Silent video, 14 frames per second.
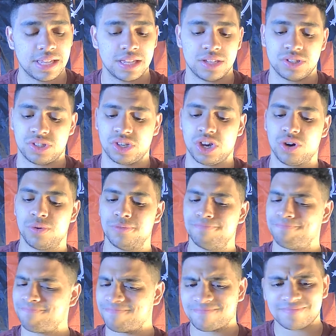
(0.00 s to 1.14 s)
So,
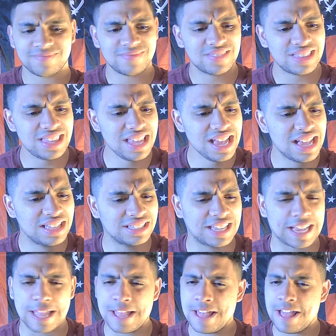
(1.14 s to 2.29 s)
like,